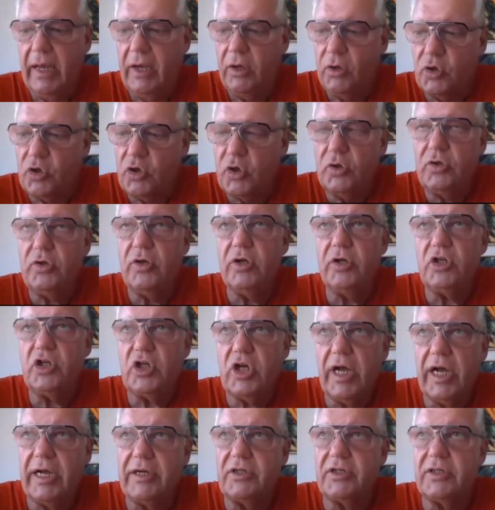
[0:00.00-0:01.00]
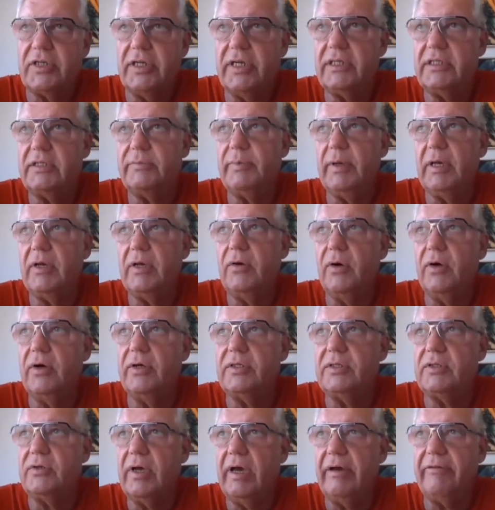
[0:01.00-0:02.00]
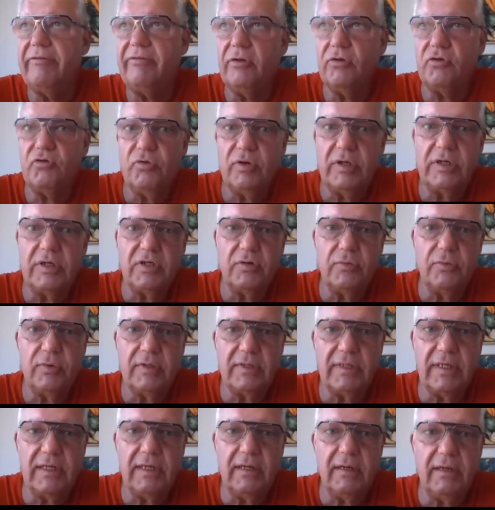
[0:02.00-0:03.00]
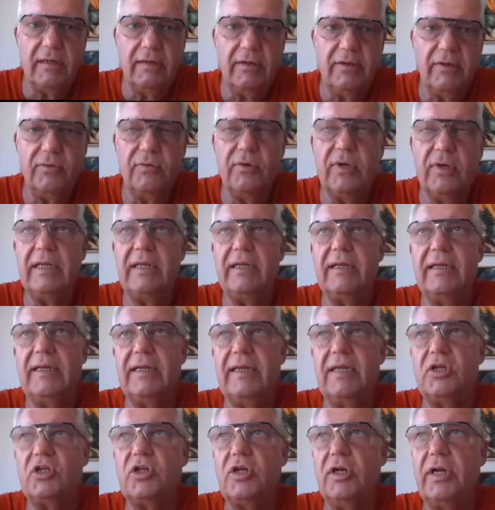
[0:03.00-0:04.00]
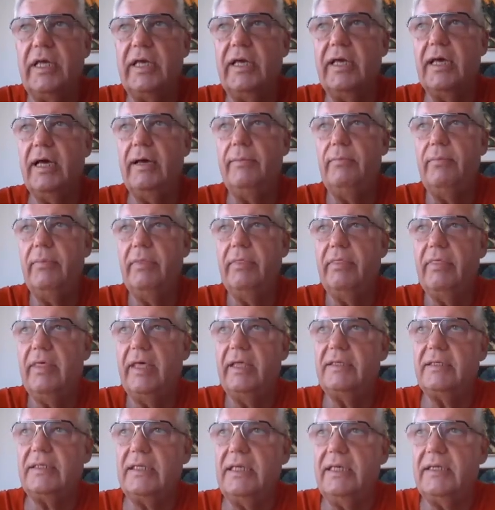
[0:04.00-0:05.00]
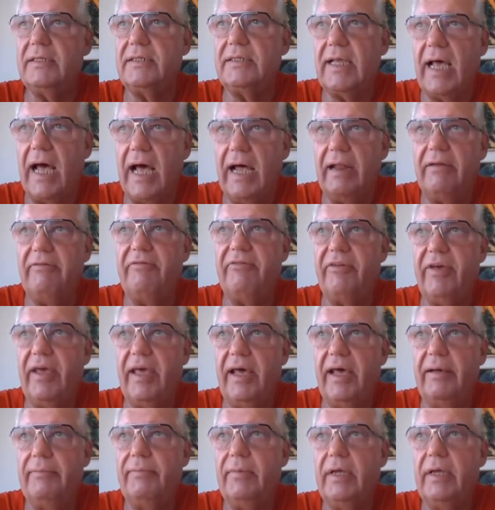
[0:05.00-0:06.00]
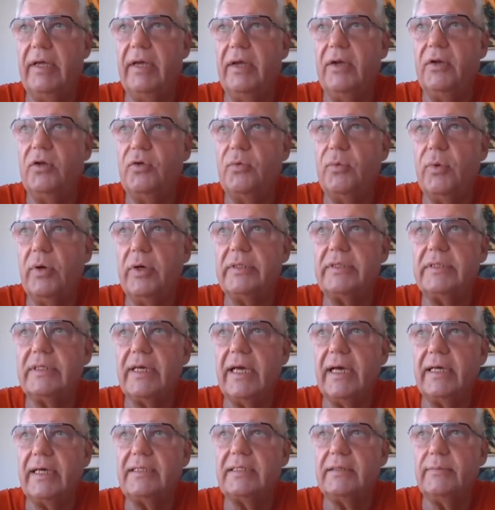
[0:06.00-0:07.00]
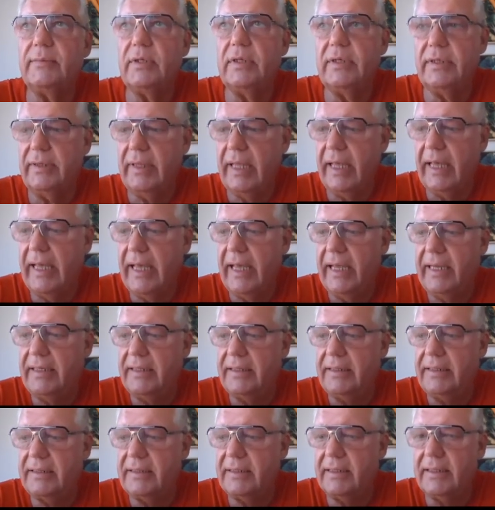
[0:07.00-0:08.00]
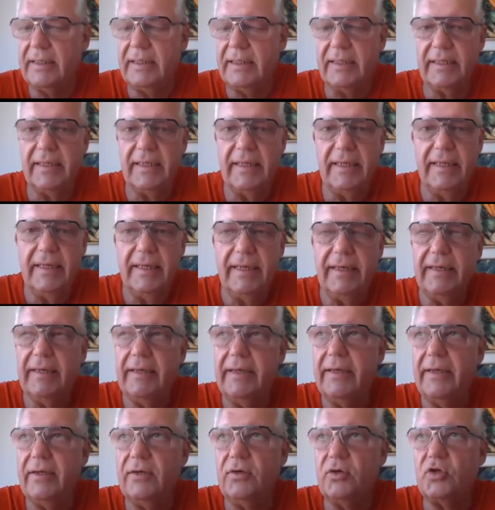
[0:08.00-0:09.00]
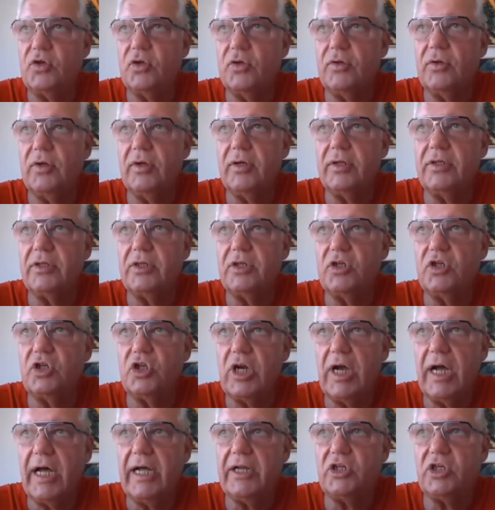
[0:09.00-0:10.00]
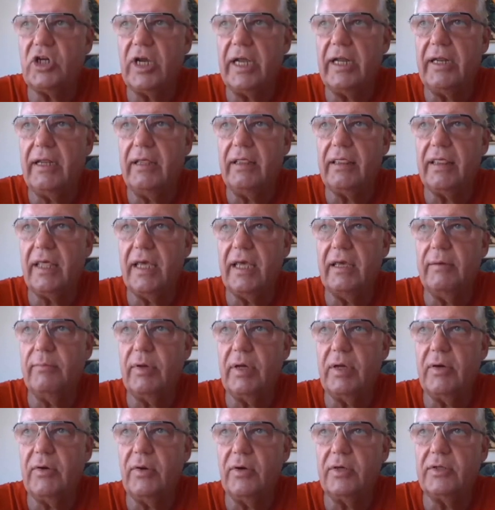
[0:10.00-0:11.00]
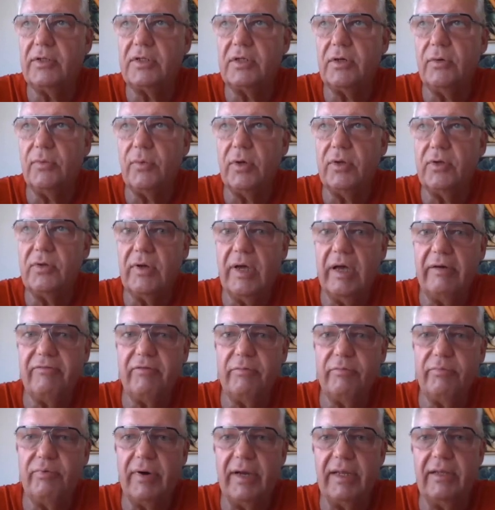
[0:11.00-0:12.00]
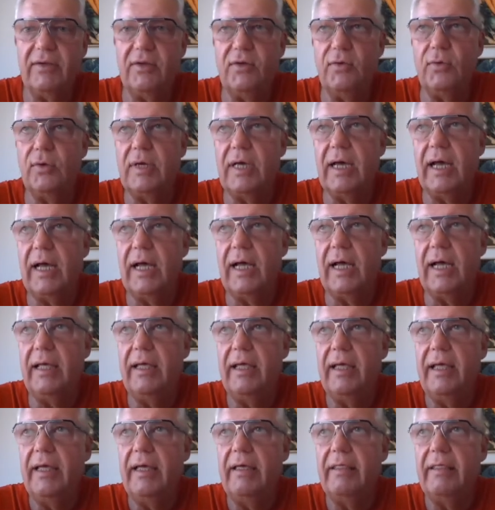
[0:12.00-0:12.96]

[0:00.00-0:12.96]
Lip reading: You should not charge this because you have not reached the residual. You need an additional income. This is unfair towards the customer, and you should not charge anything because you want to have a brand new car.